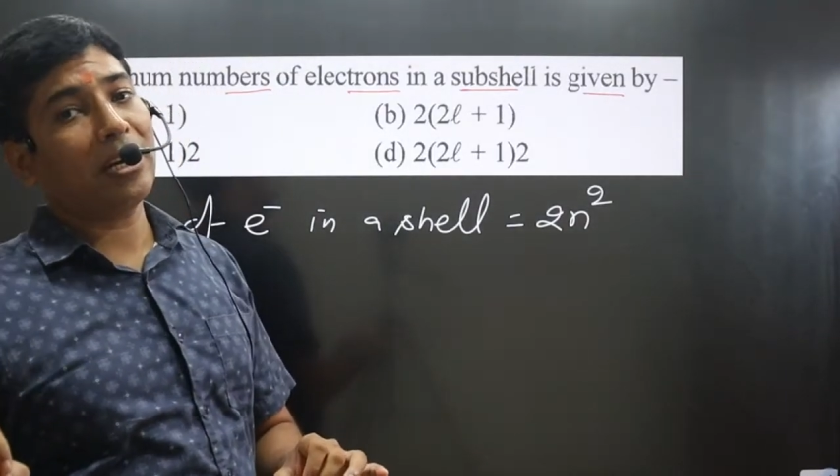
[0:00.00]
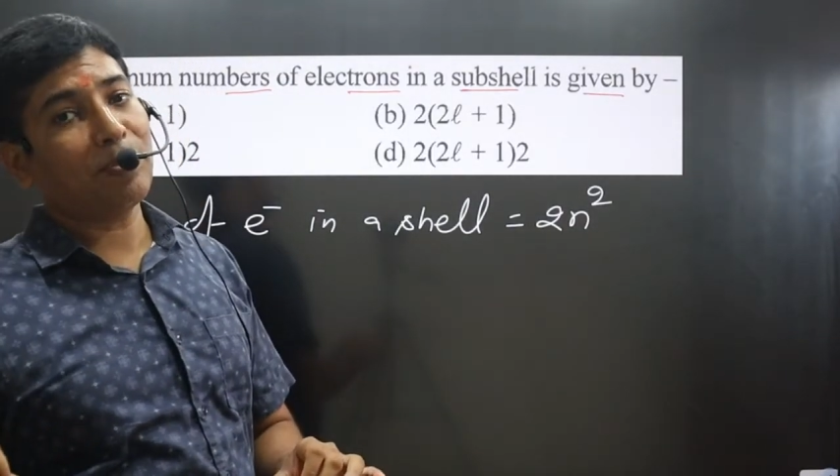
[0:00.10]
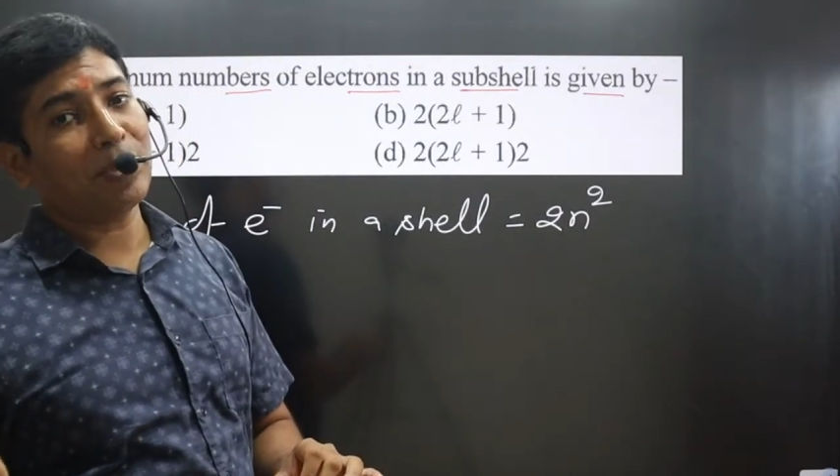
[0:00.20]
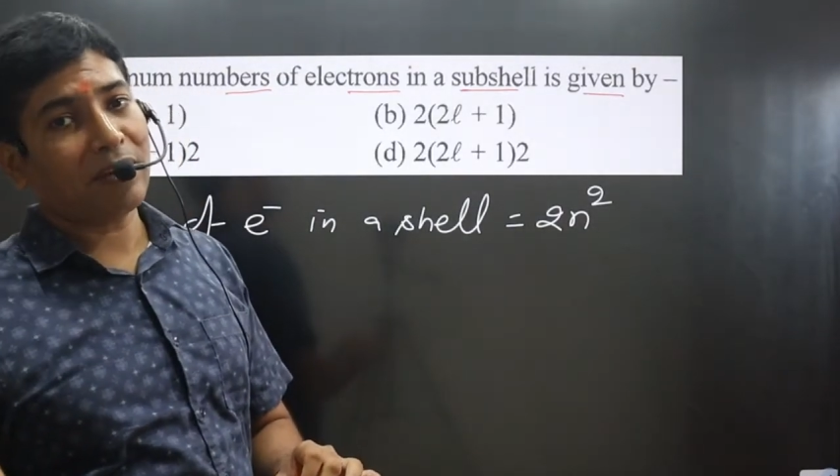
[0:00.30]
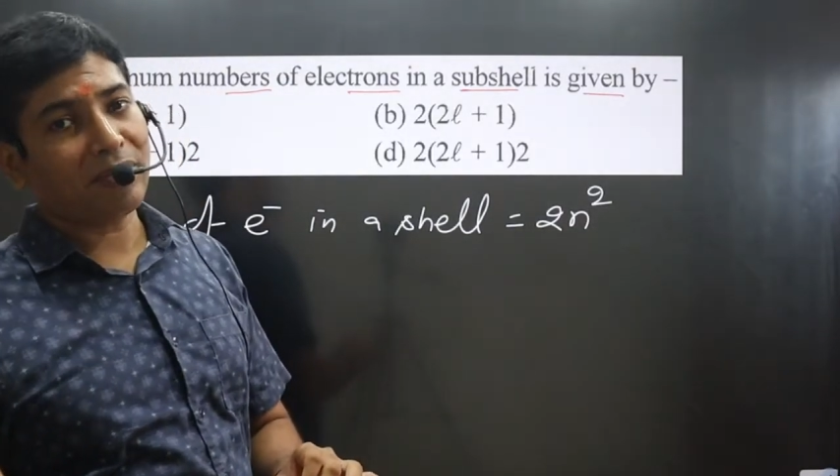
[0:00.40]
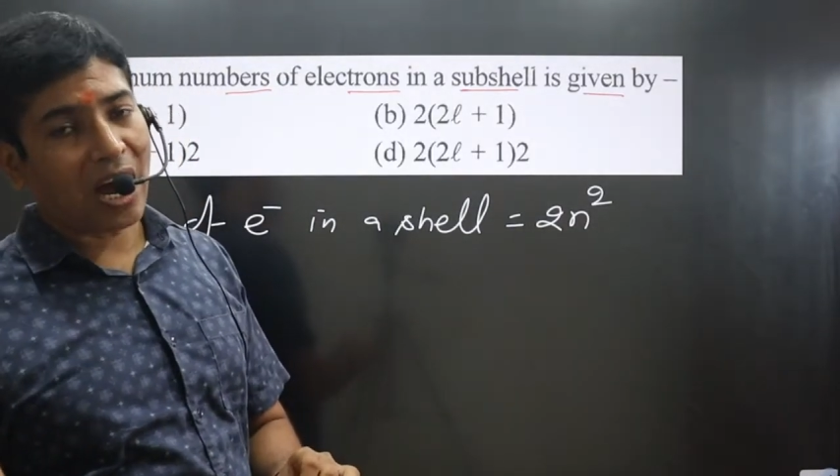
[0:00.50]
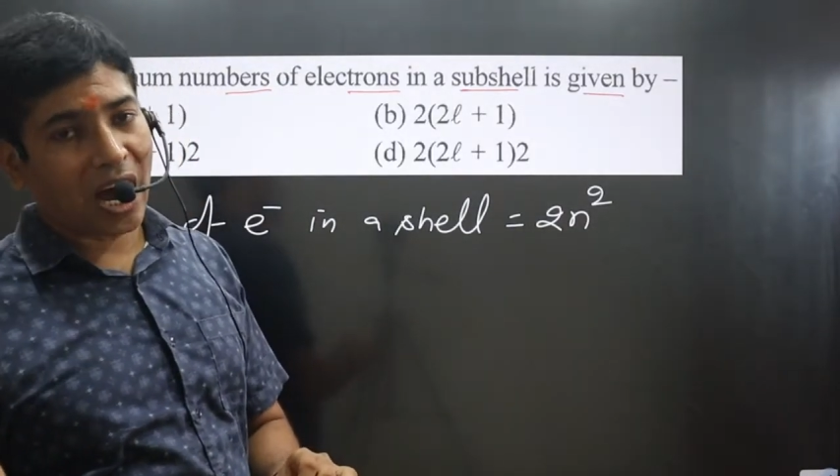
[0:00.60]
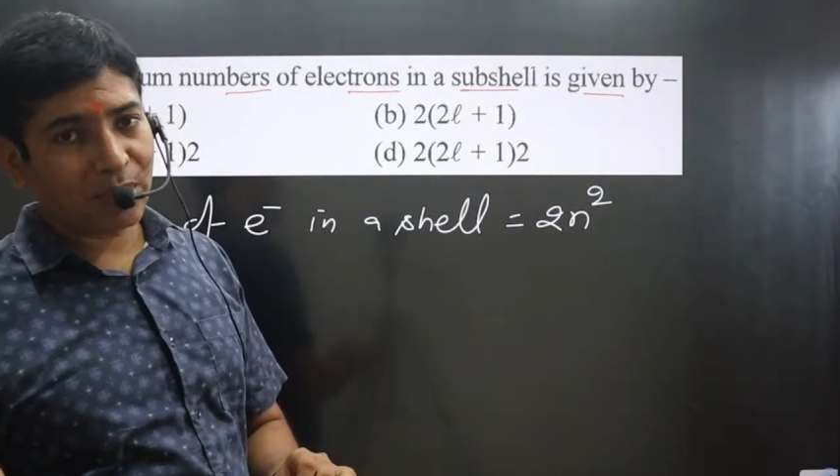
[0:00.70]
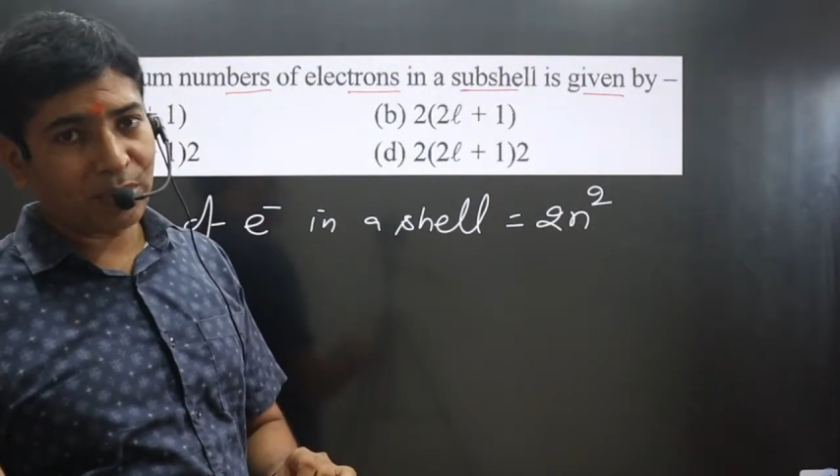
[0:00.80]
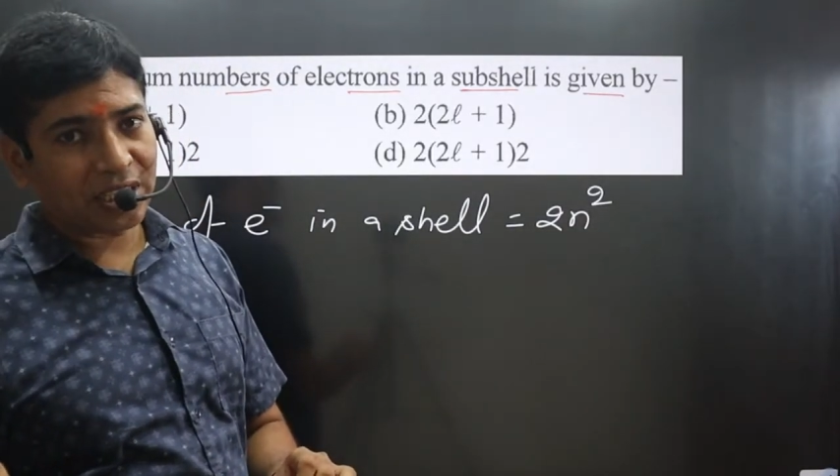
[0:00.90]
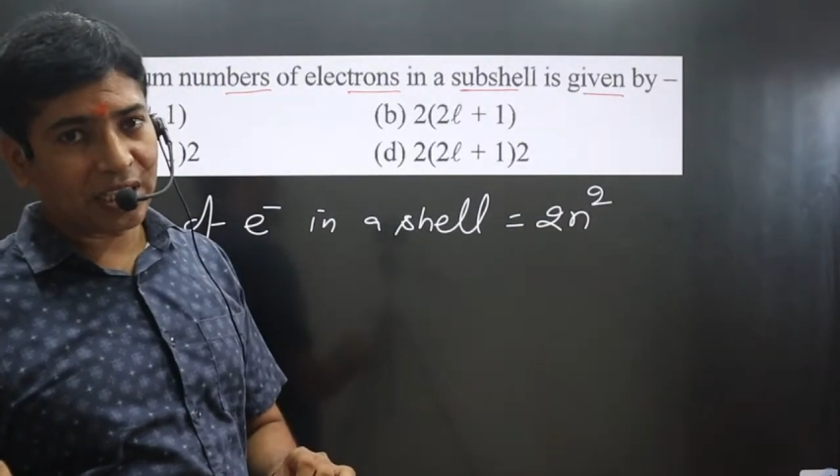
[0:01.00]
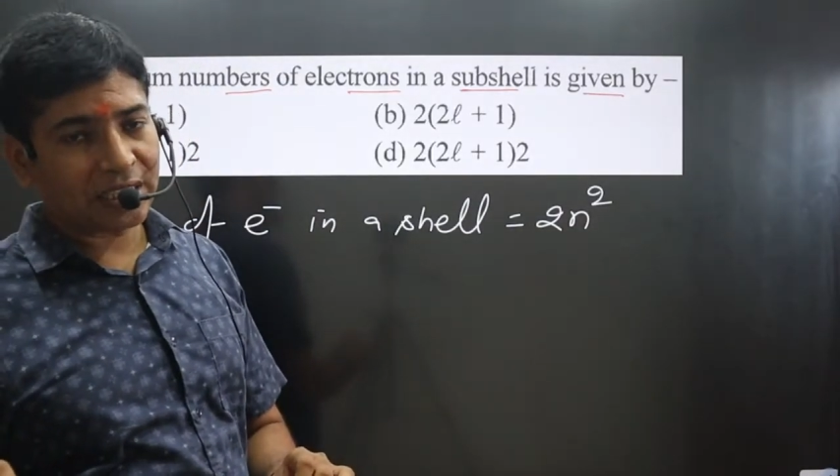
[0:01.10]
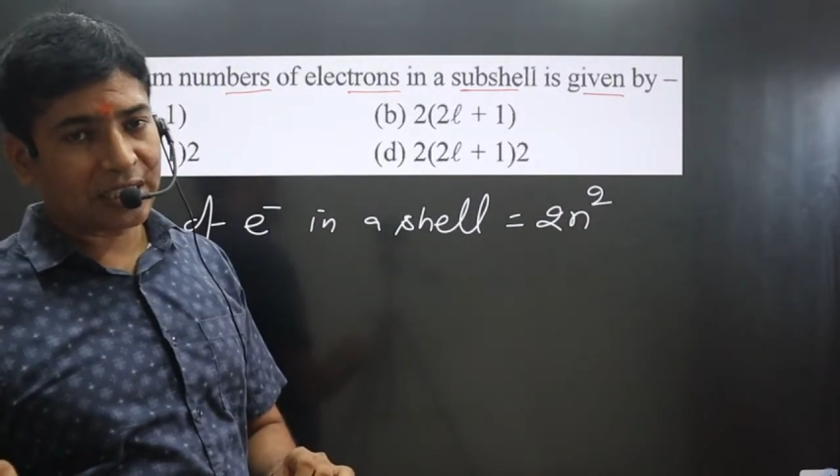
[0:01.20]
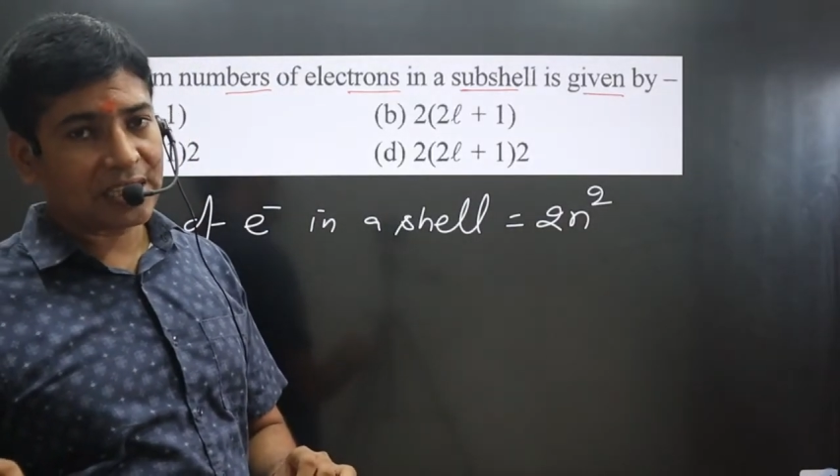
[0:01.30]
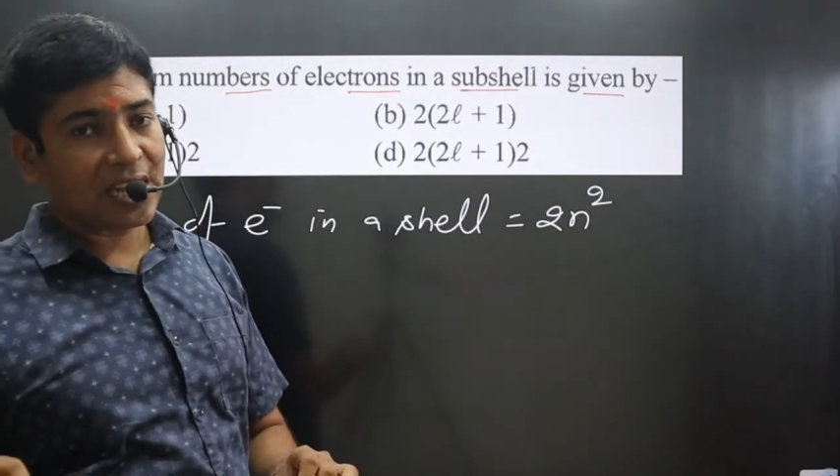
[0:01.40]
number of
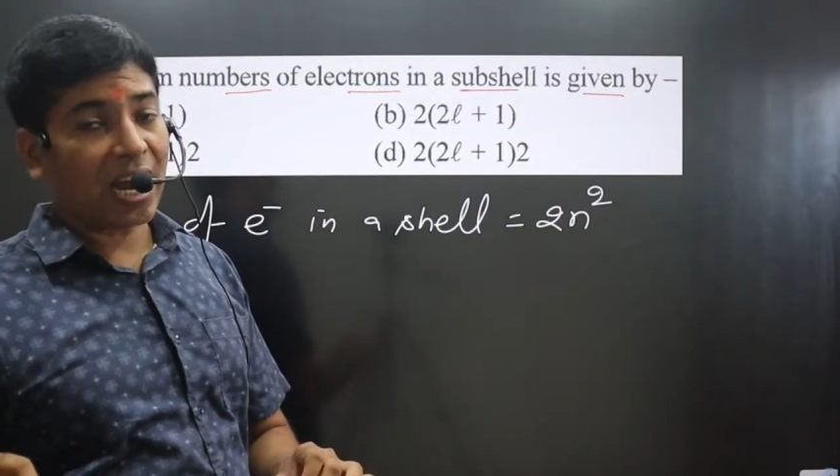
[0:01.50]
orbitals,